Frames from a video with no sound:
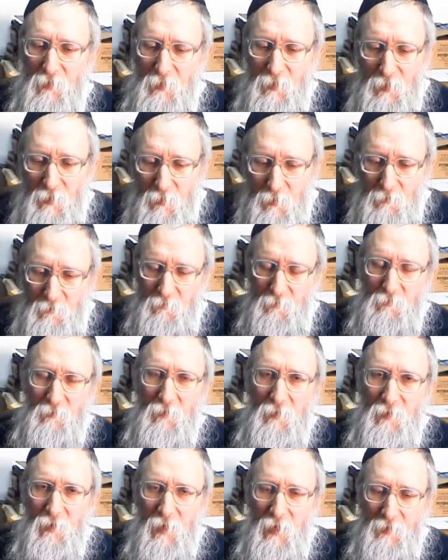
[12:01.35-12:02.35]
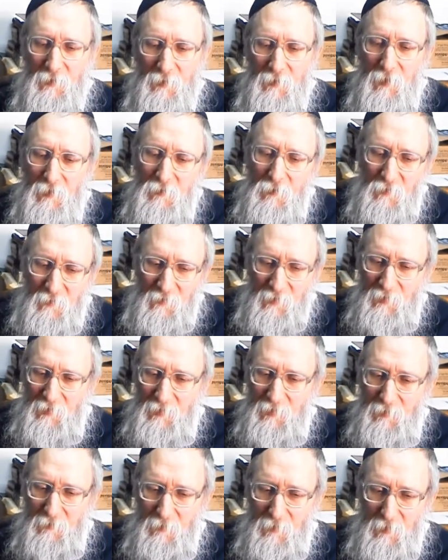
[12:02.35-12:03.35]
closer to God in
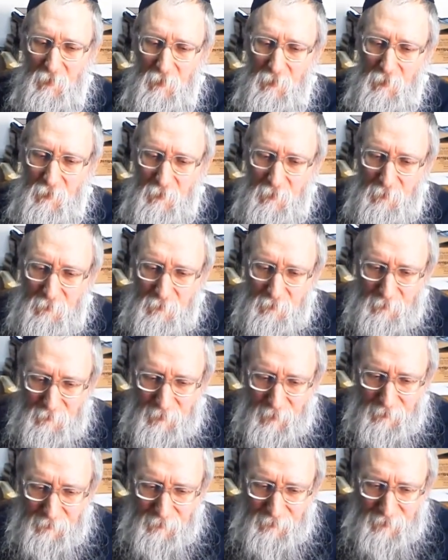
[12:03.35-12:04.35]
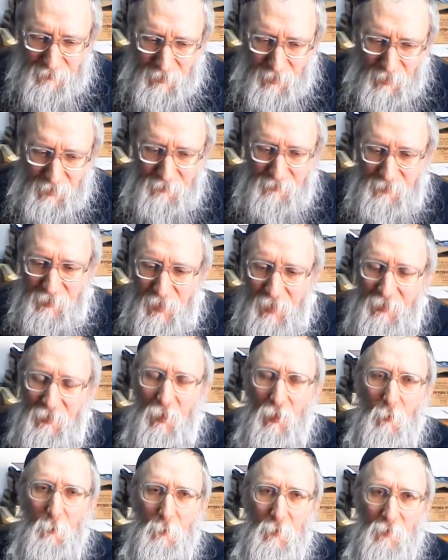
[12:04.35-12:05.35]
understanding that God can
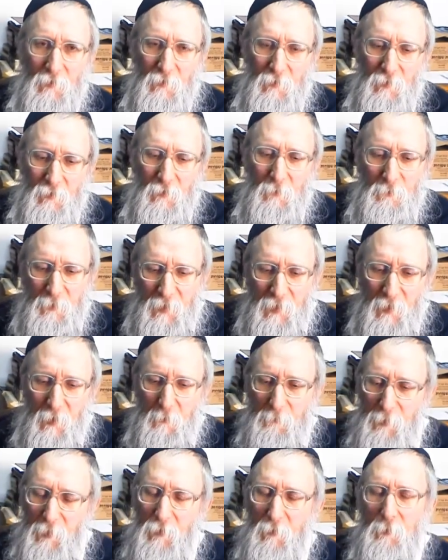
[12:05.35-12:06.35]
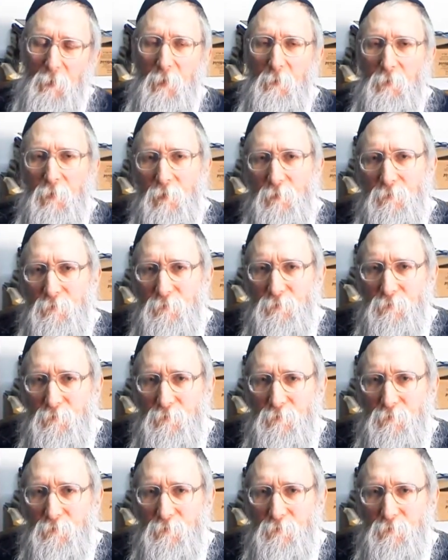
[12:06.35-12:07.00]
help us become better people.